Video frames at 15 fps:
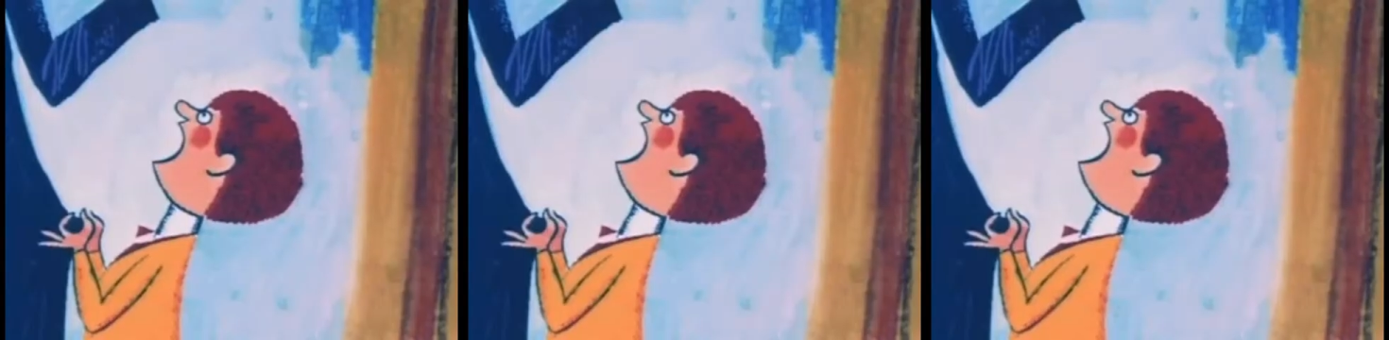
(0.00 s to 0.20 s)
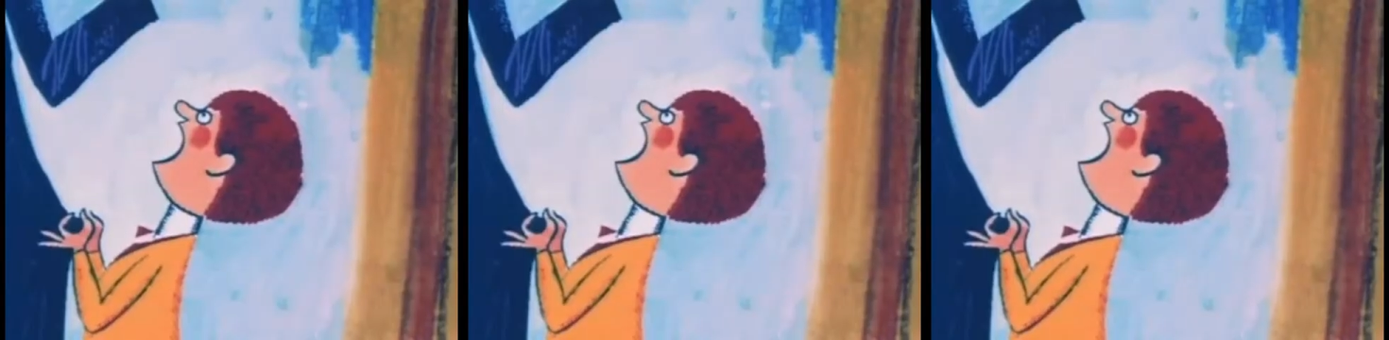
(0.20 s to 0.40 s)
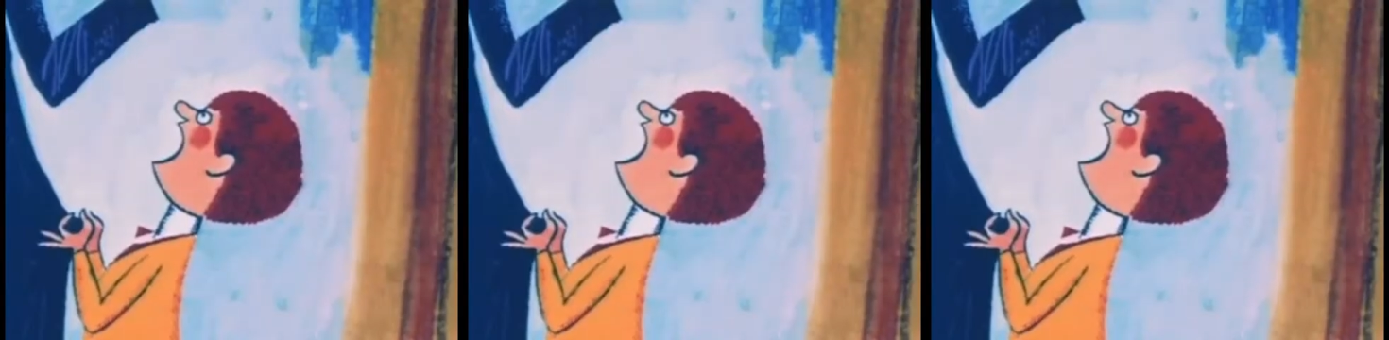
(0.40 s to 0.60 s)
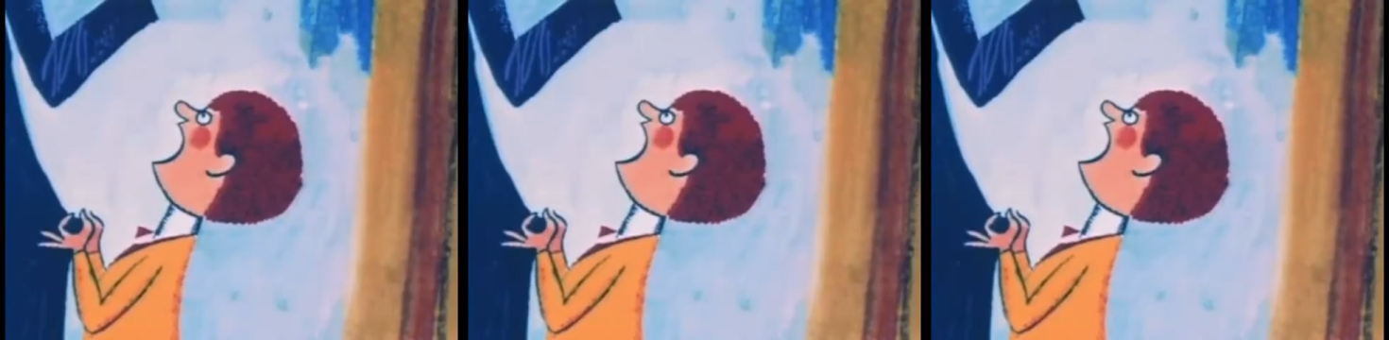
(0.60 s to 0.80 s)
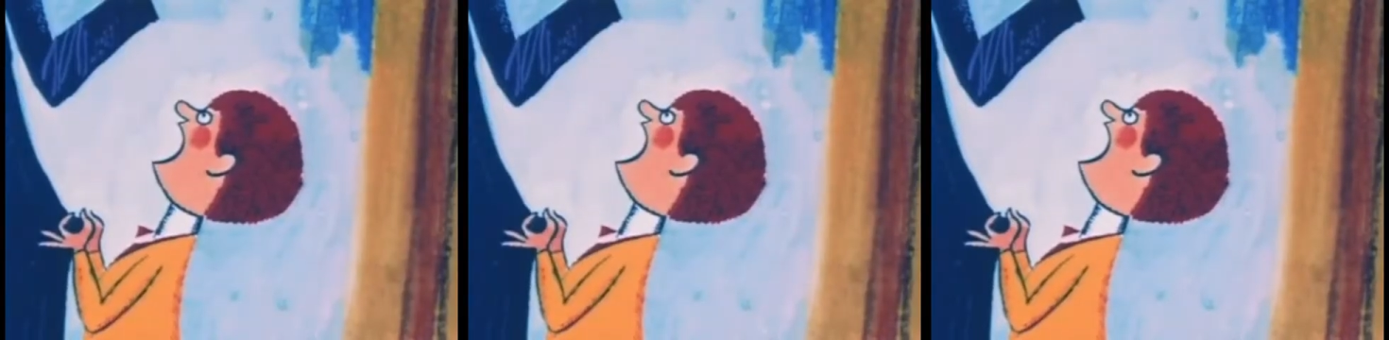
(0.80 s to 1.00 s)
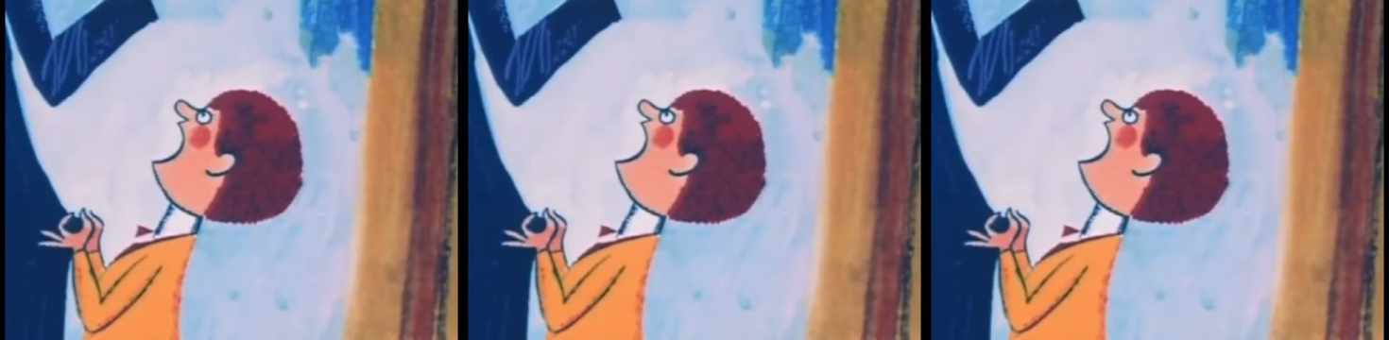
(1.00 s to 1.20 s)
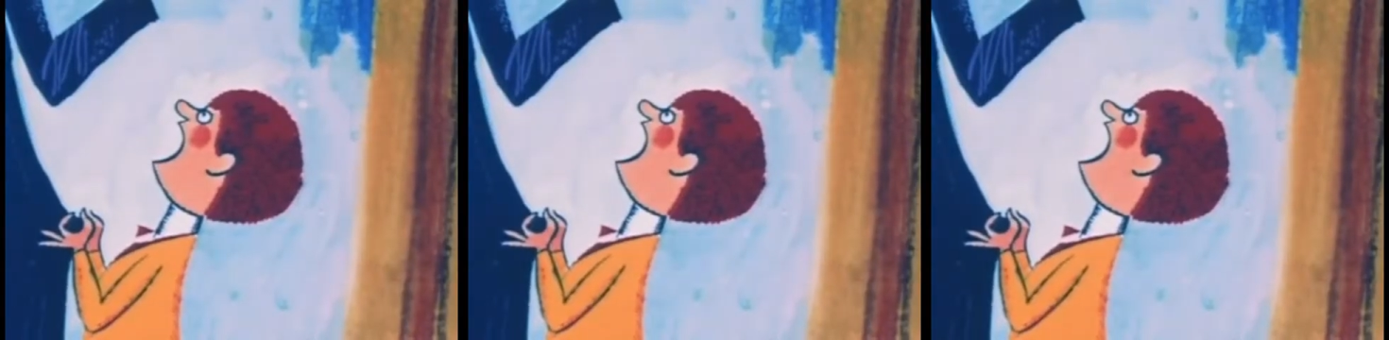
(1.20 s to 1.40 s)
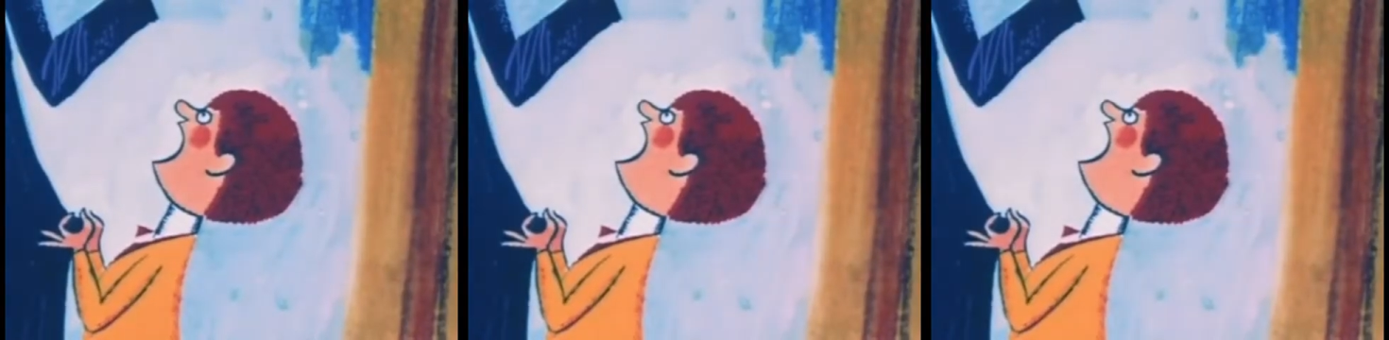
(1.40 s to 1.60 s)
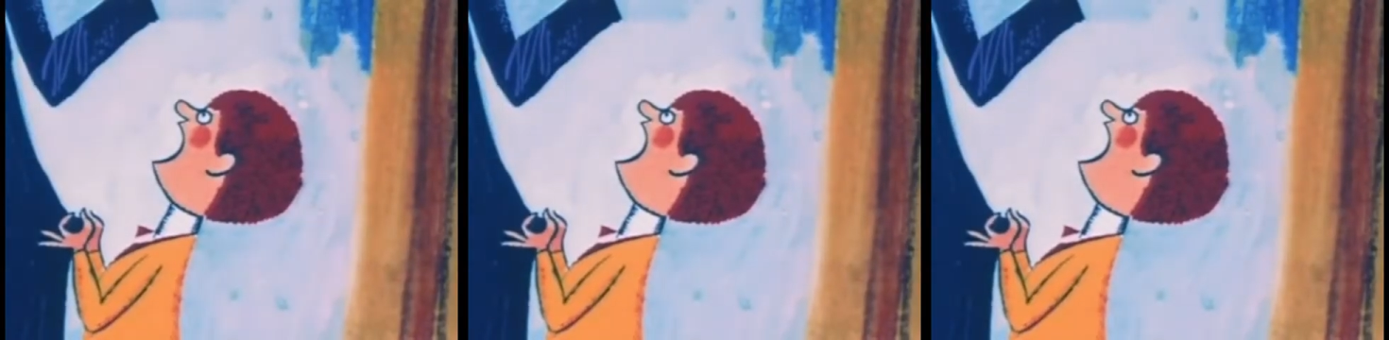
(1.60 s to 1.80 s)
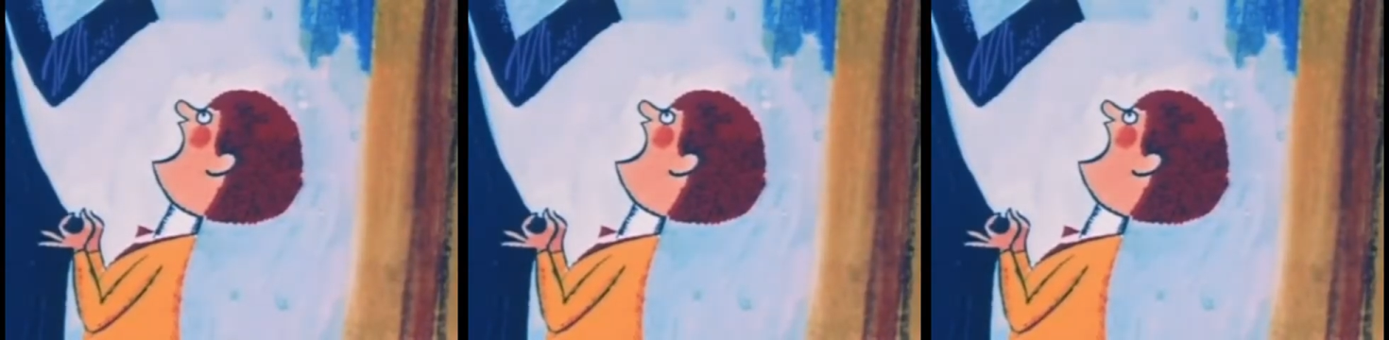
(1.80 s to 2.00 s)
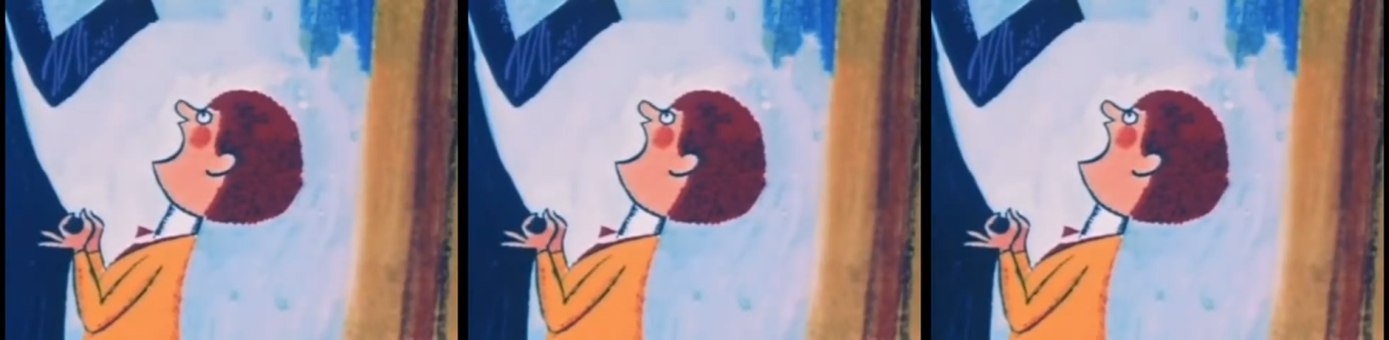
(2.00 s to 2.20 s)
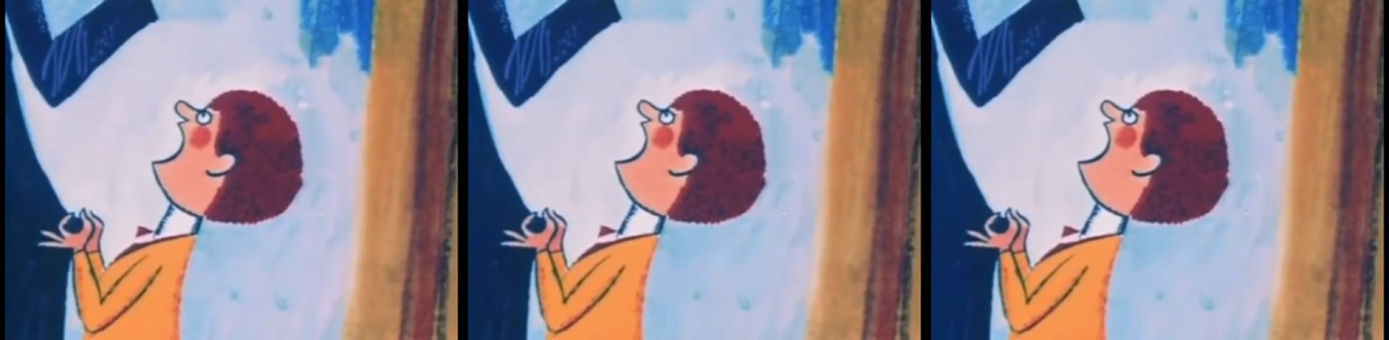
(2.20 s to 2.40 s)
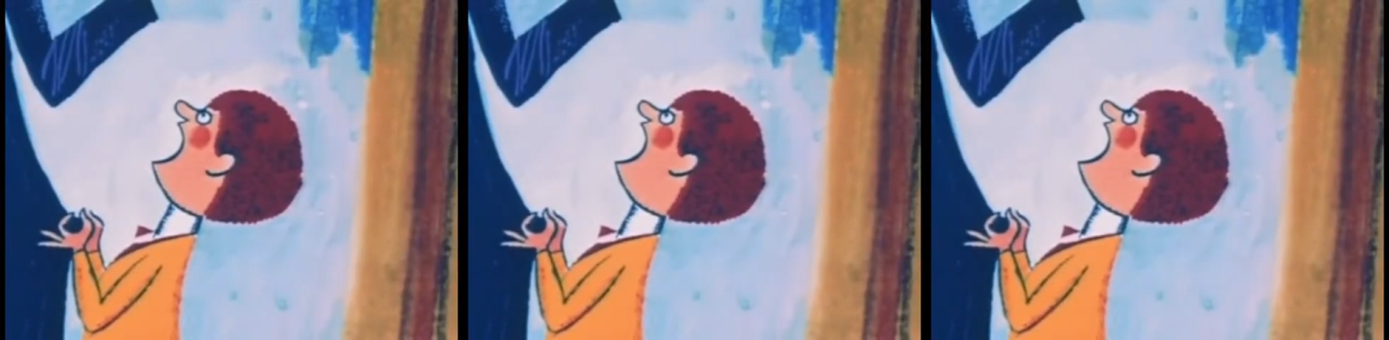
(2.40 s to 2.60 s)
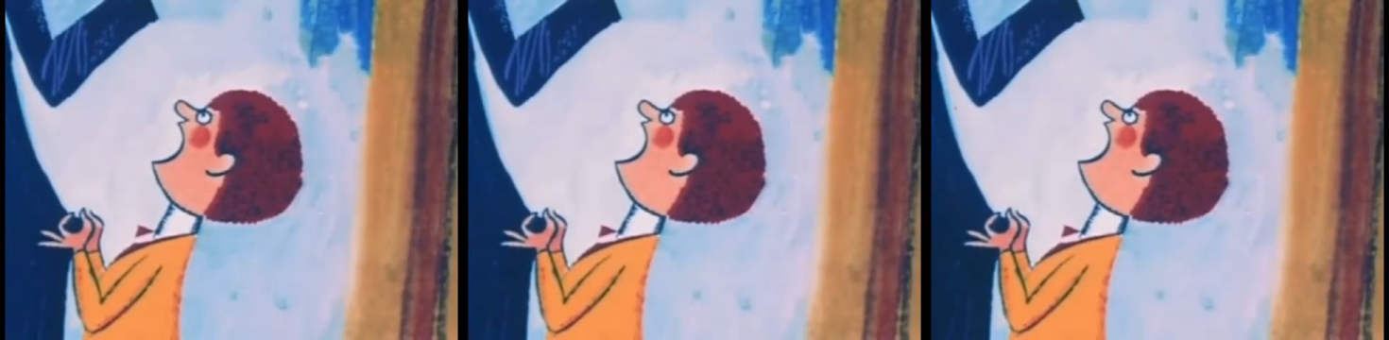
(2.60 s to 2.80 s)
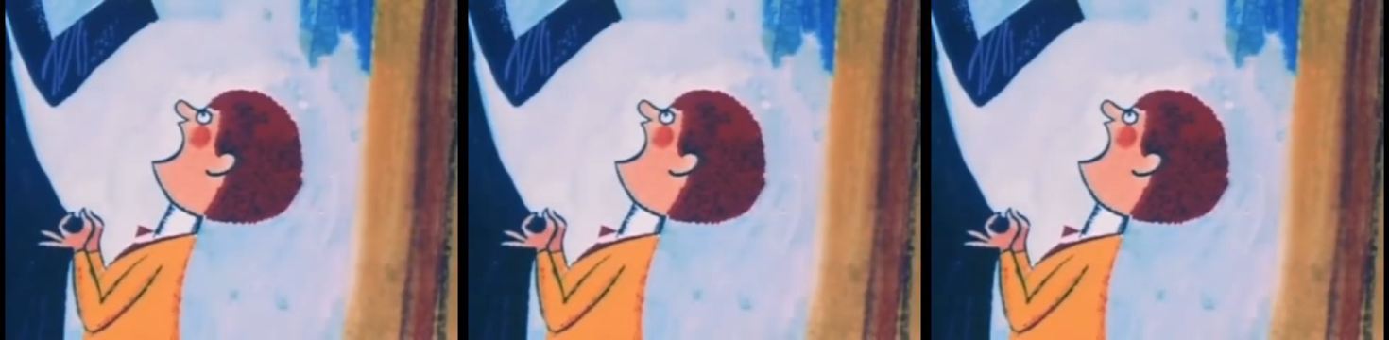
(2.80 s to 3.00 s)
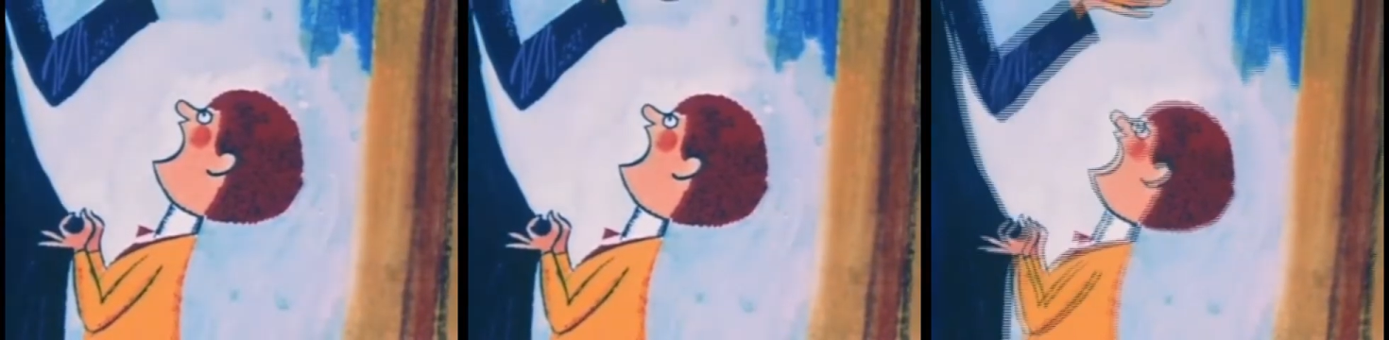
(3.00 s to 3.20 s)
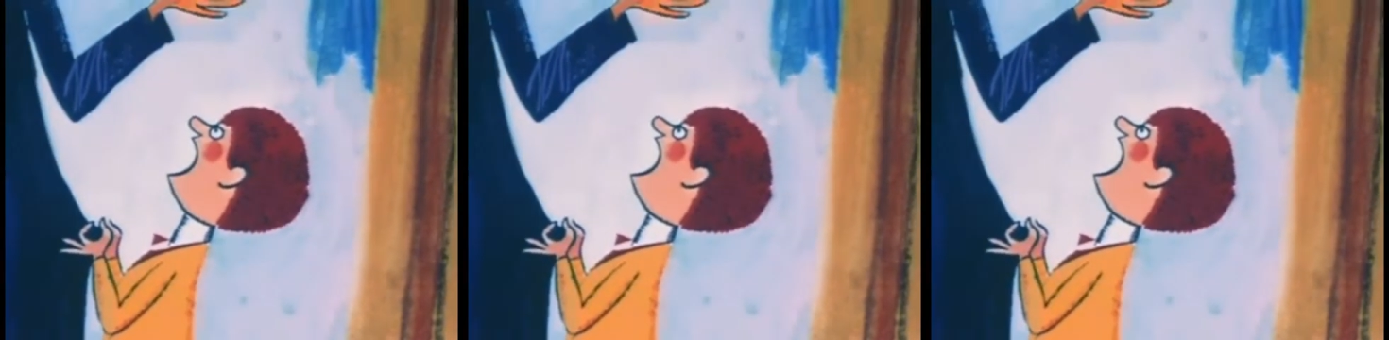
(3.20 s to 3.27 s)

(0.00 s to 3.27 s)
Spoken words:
No face is visible, so there are no lips to read.